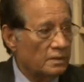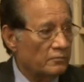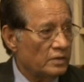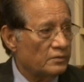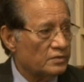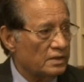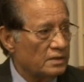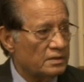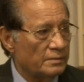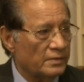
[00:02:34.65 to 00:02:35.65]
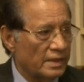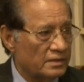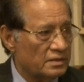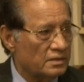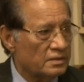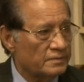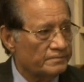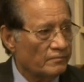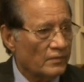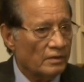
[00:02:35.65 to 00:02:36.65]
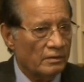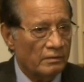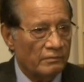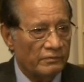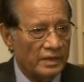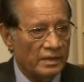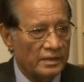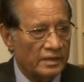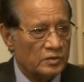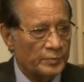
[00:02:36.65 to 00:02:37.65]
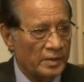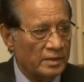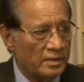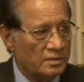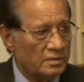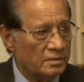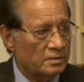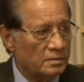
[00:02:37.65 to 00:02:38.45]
we have seen some cases when it expires,